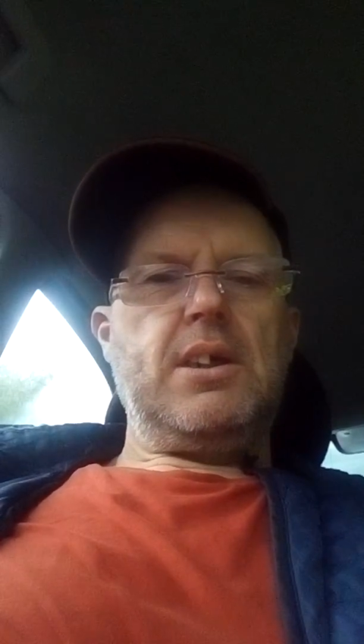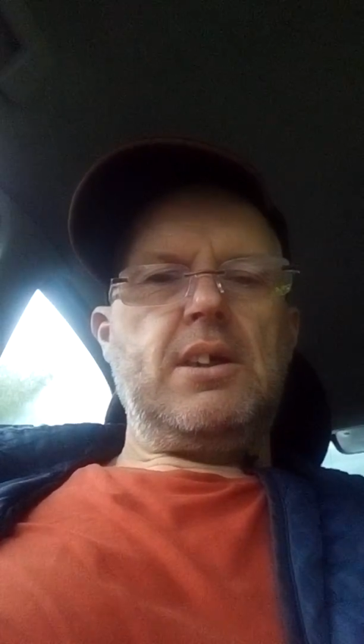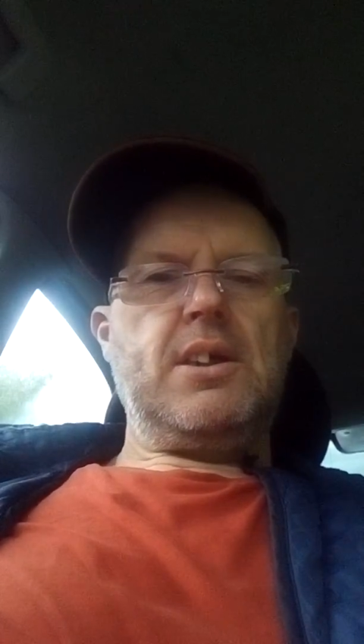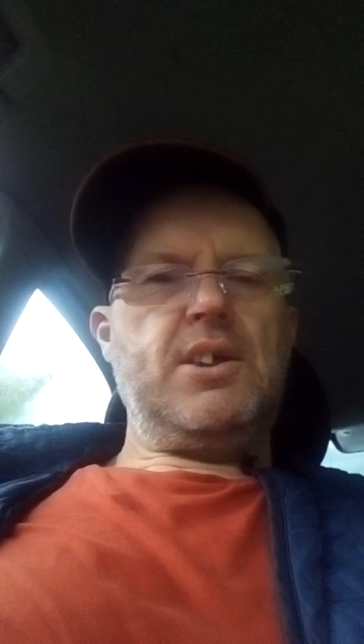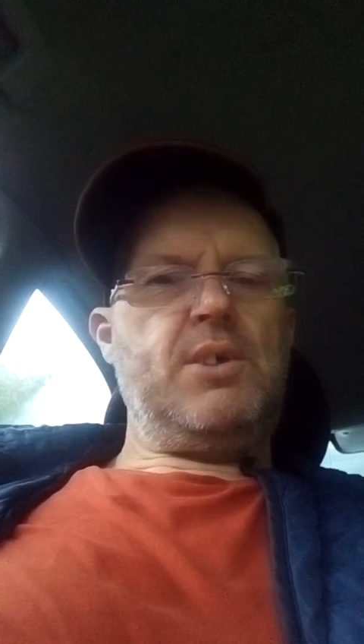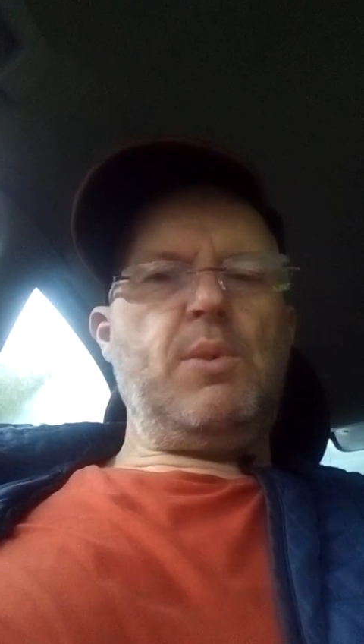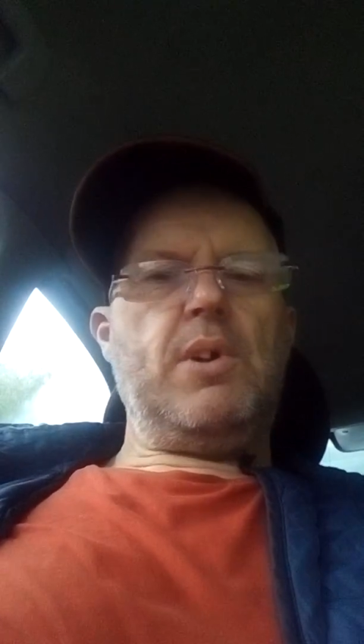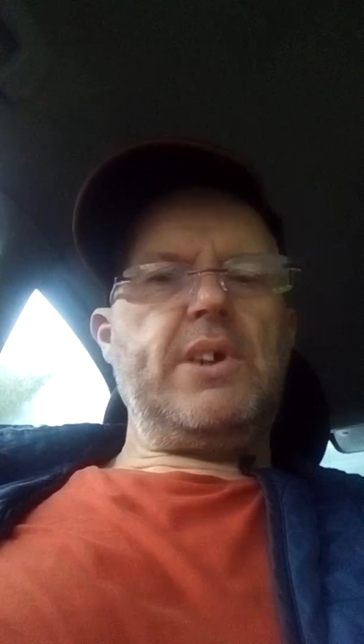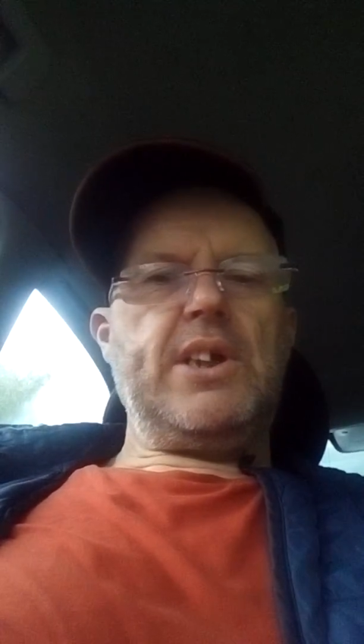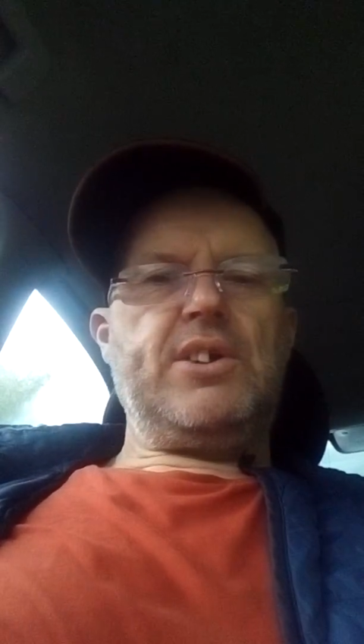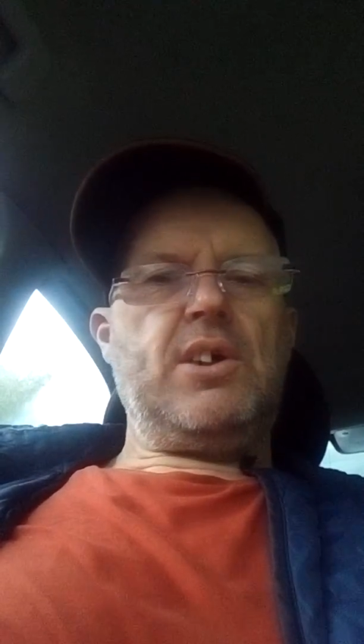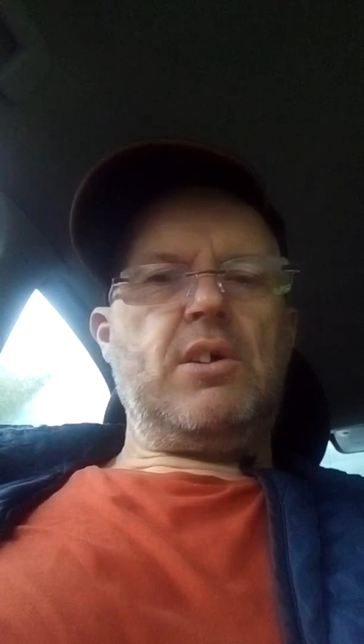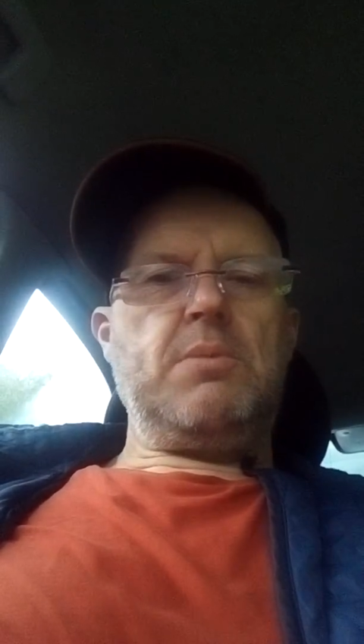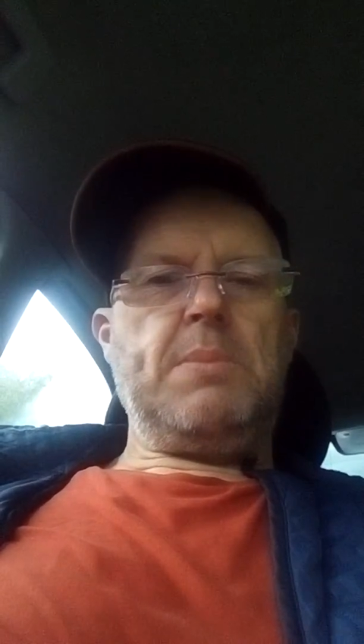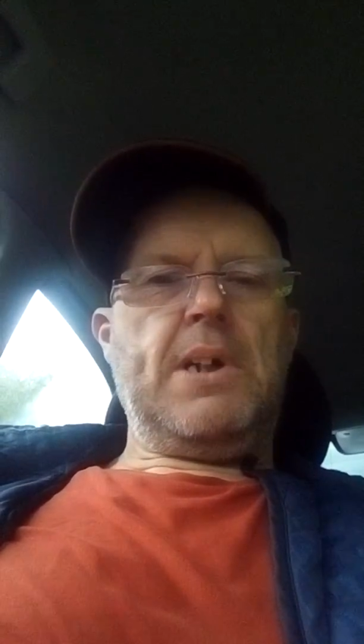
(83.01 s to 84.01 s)
because you won't get
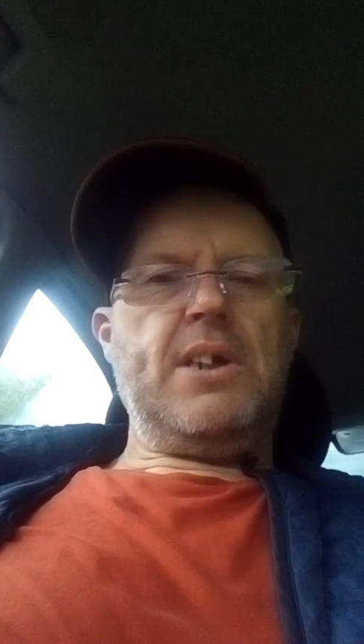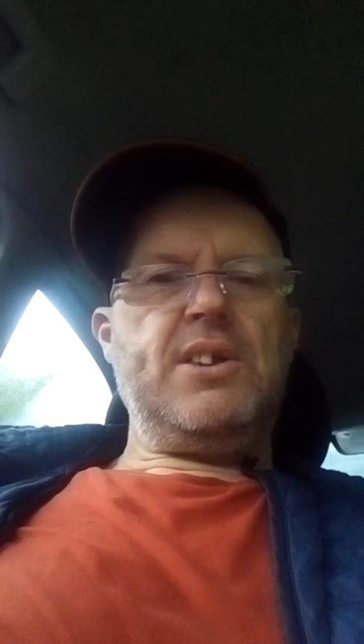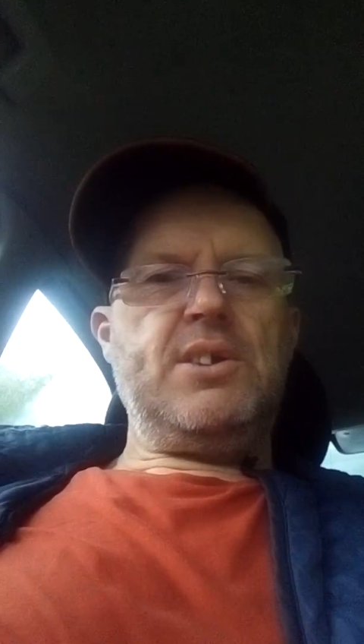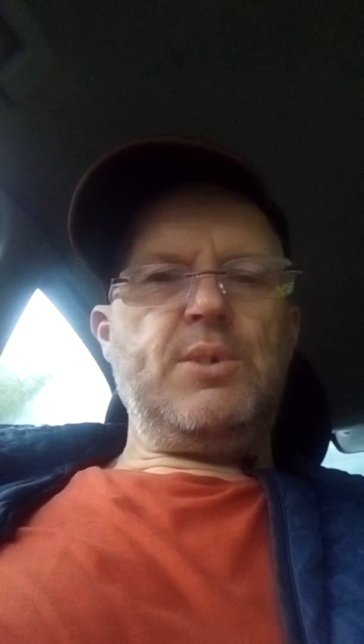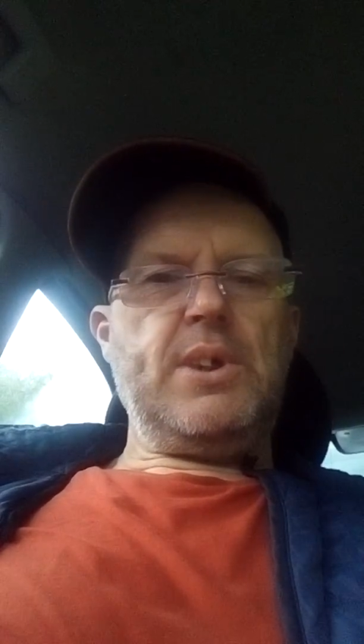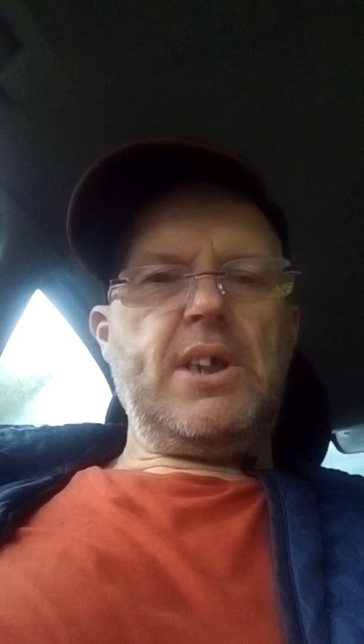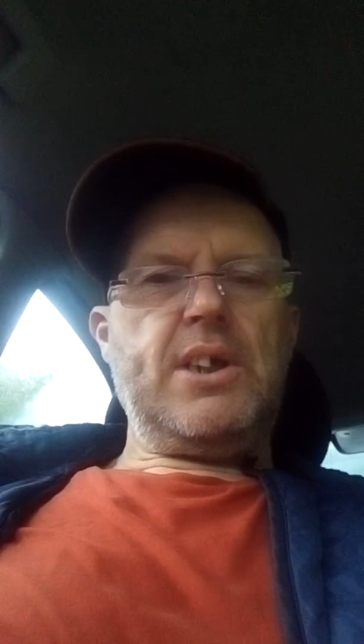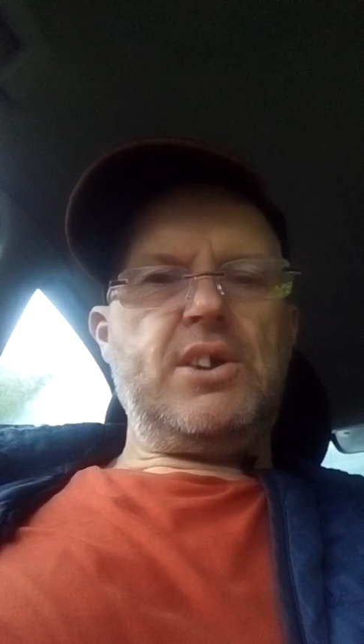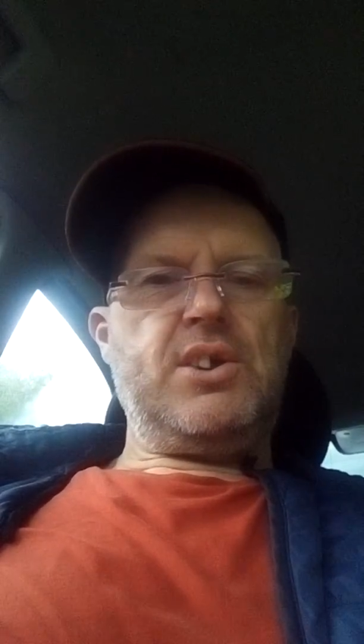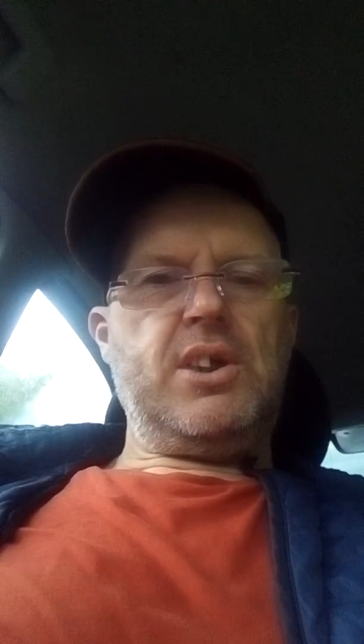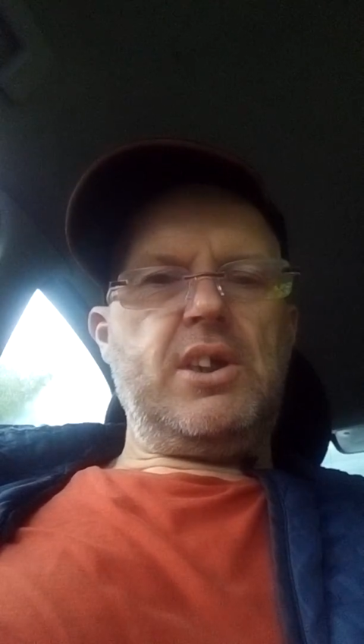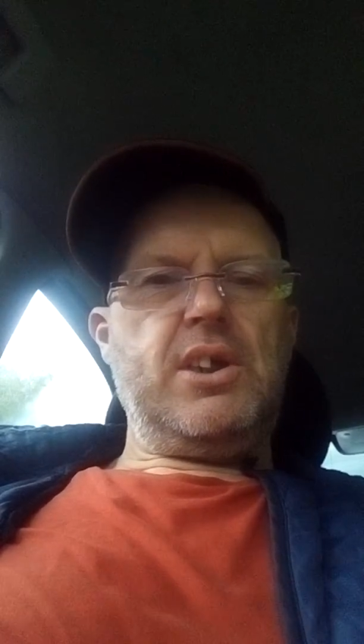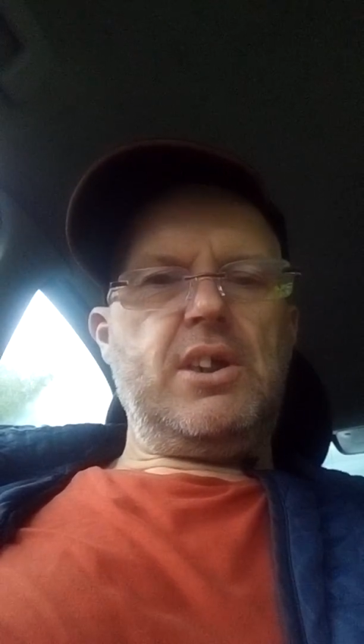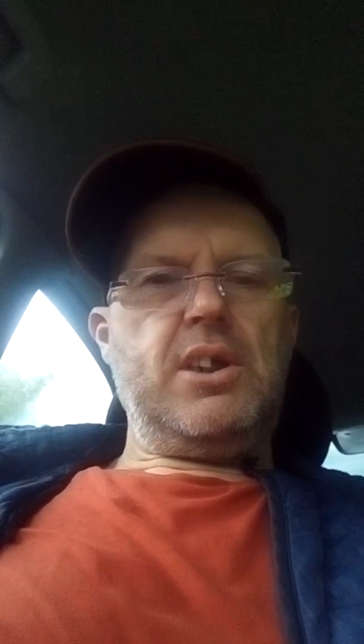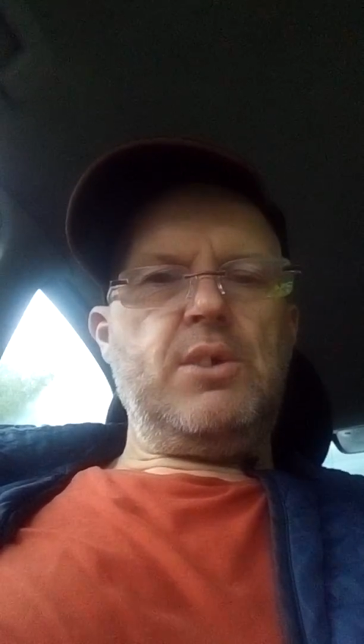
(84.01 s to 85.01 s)
told about it until
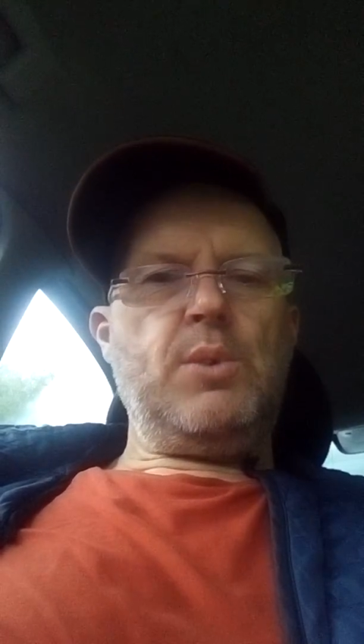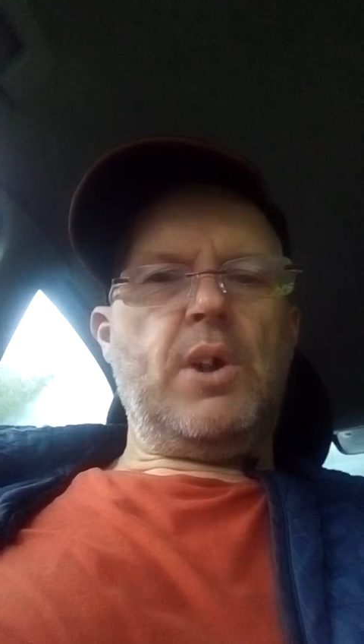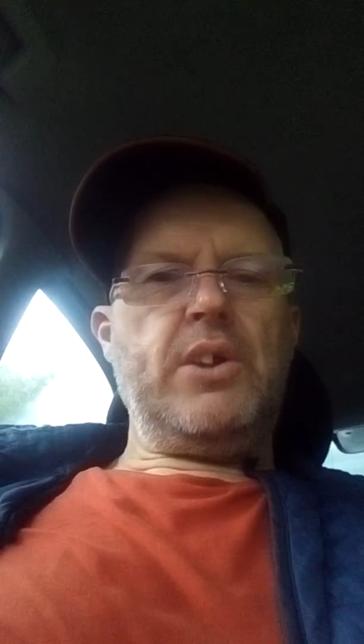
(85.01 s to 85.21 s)
you